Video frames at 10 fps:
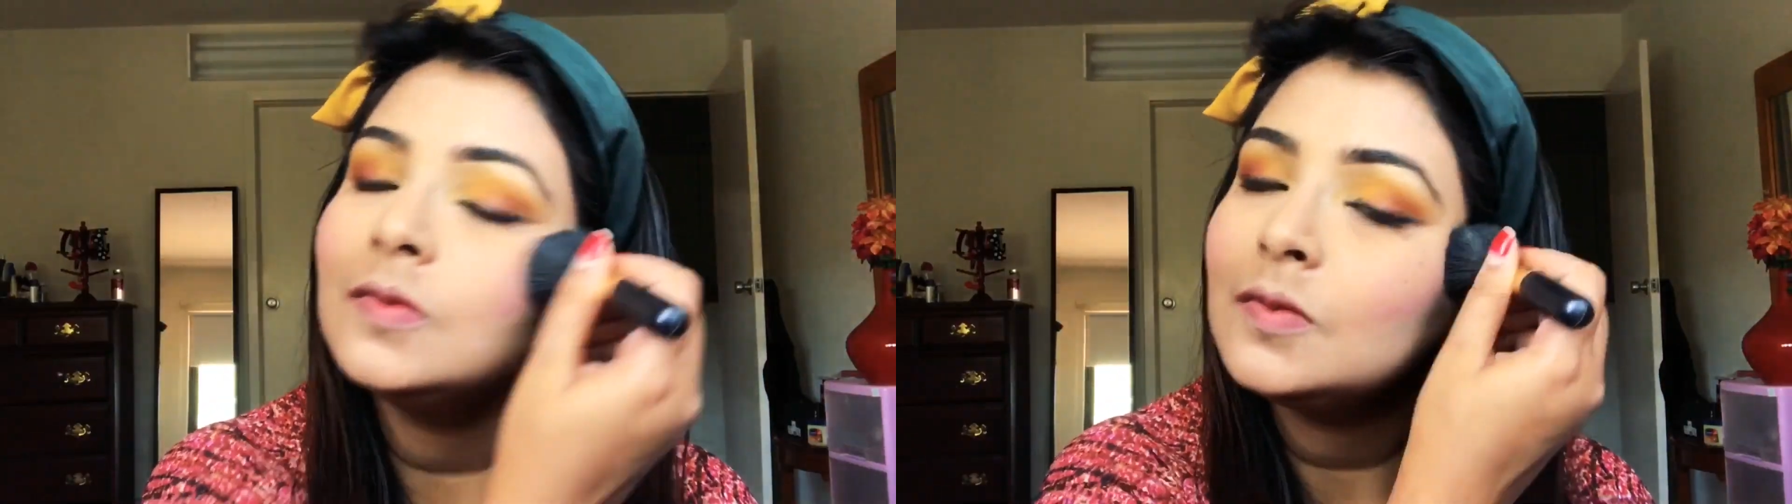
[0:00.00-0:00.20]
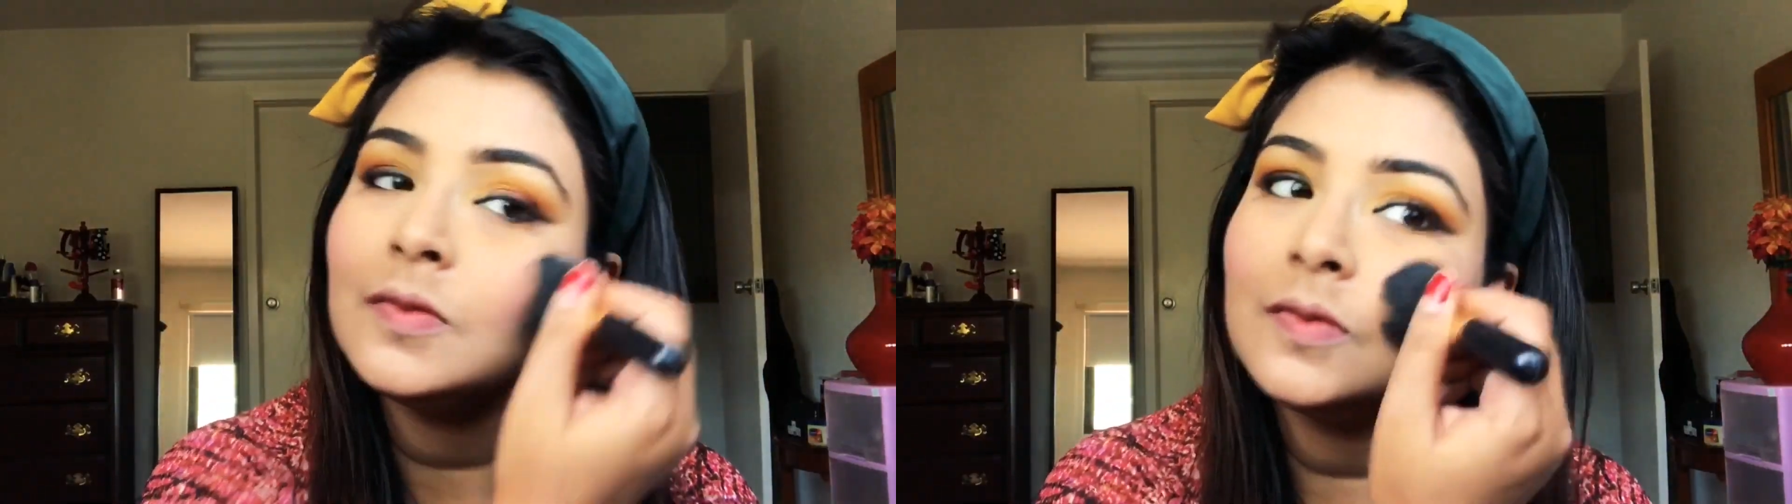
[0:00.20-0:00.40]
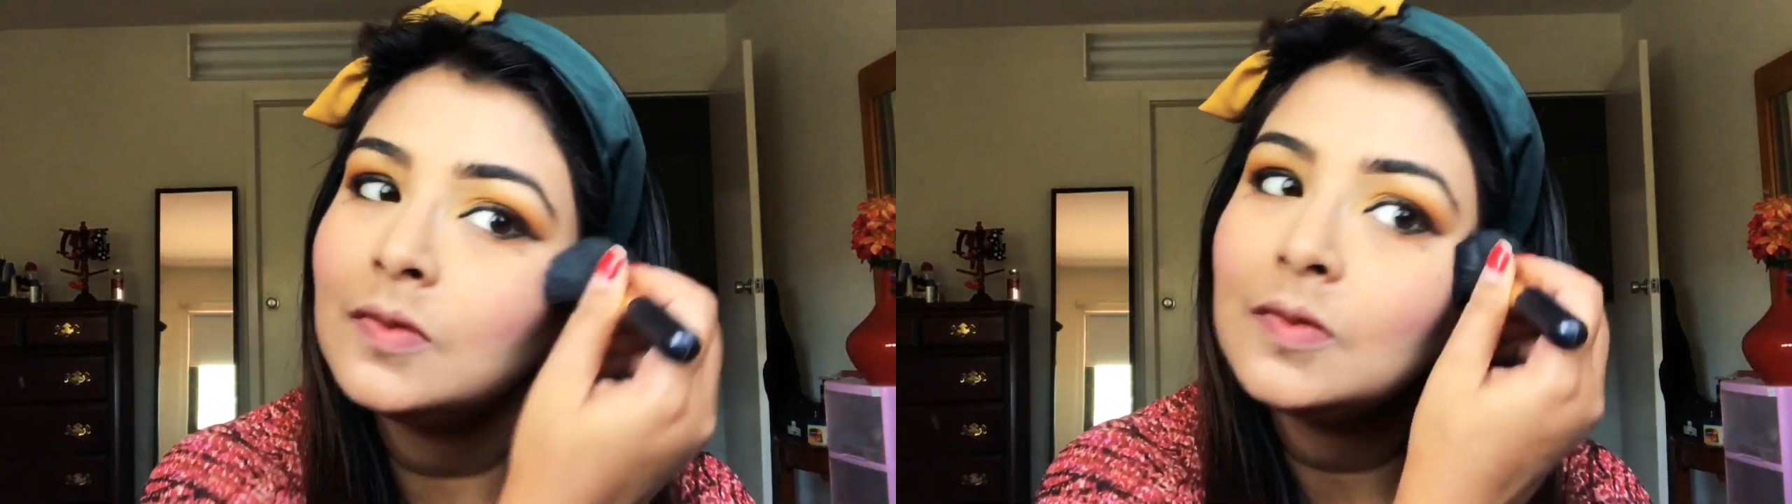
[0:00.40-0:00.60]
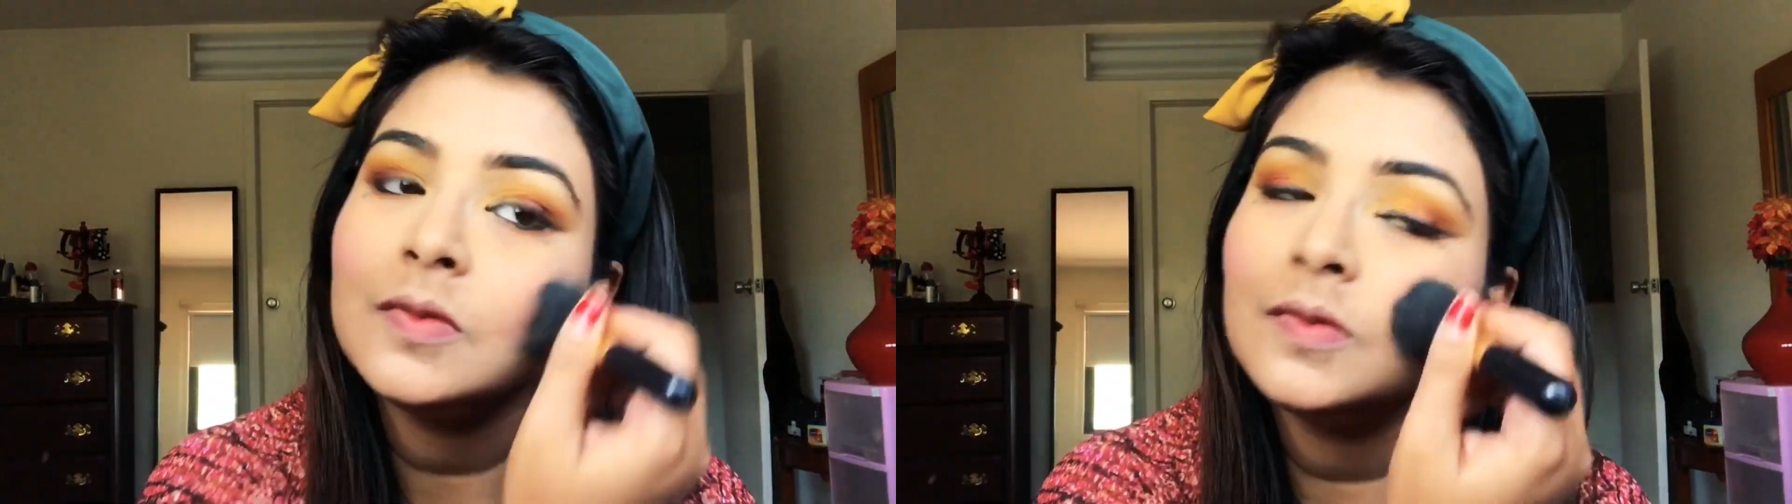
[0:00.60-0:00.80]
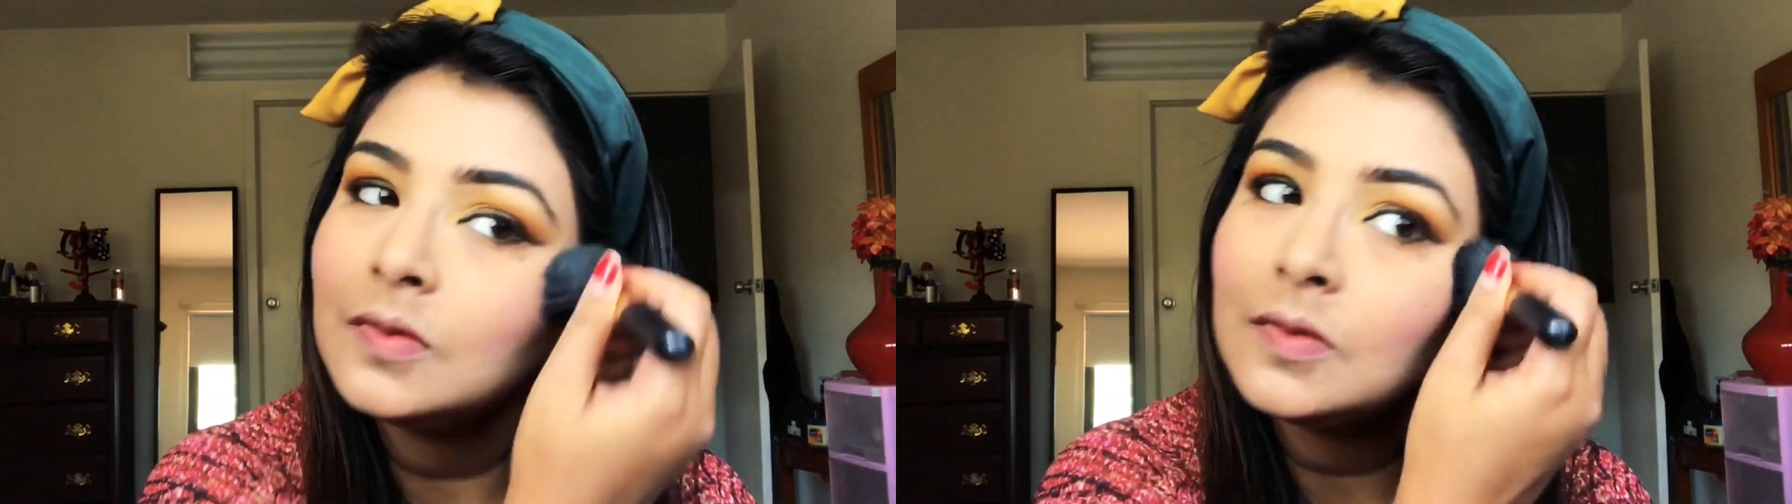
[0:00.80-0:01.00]
and
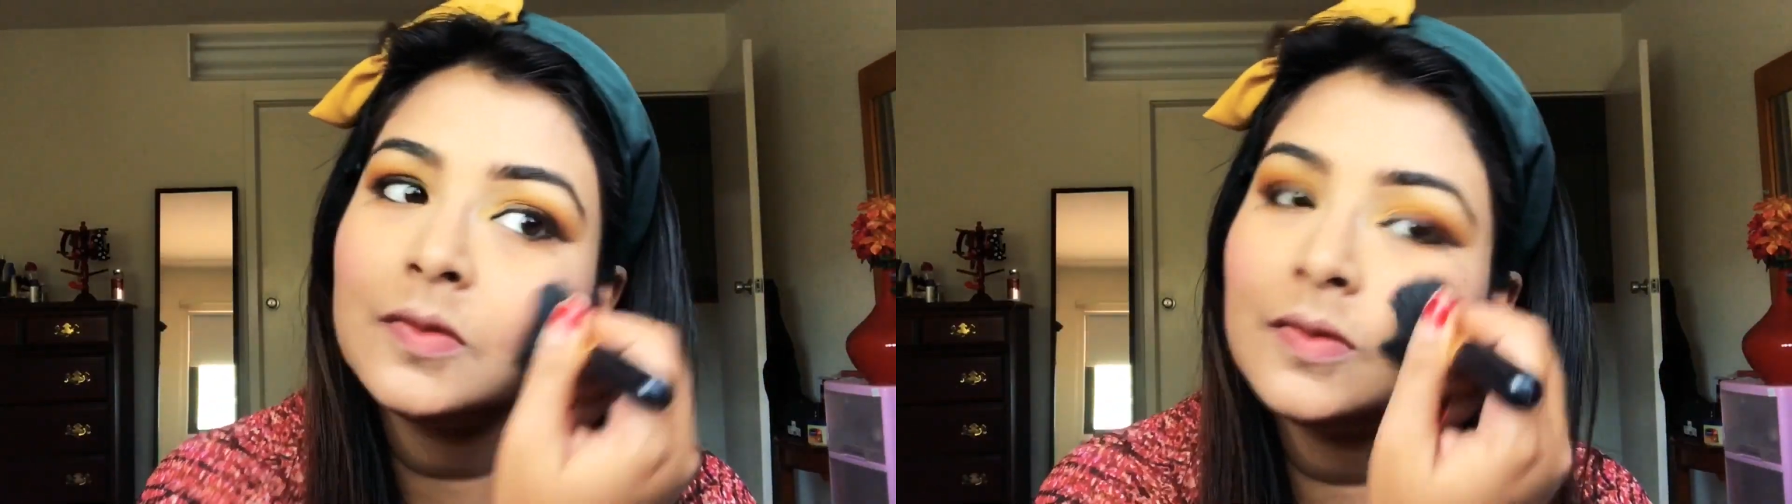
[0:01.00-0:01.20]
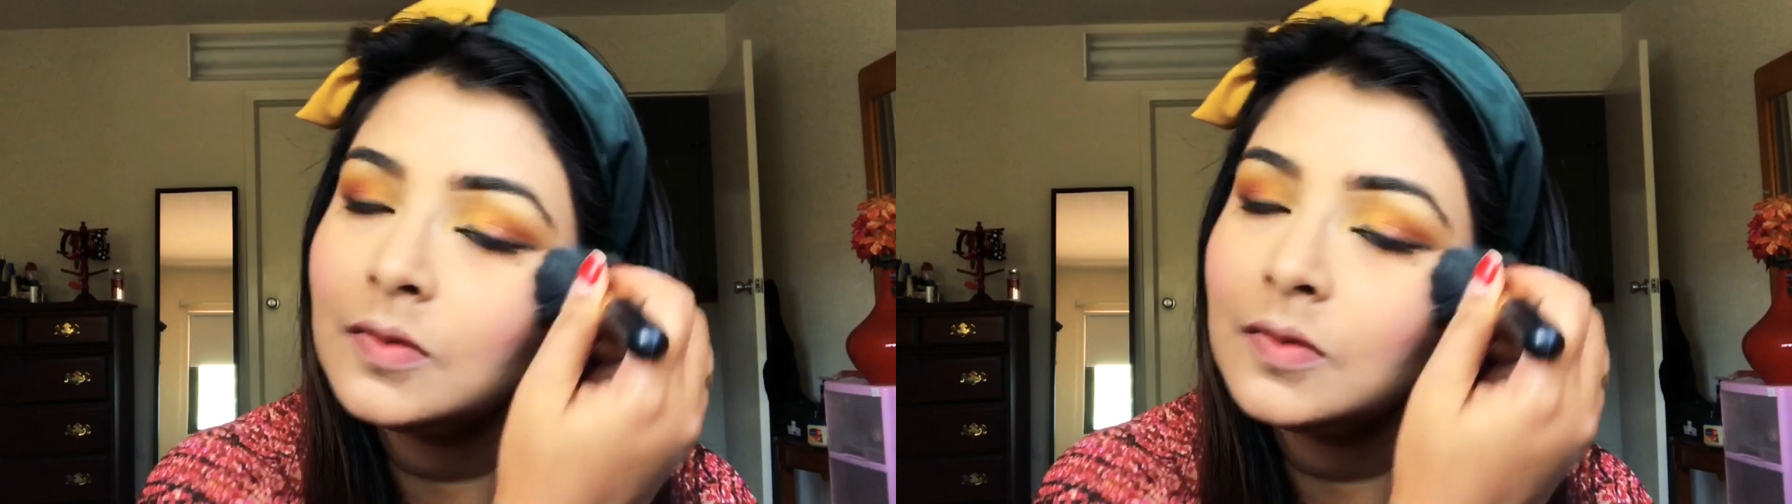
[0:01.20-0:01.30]
then I'm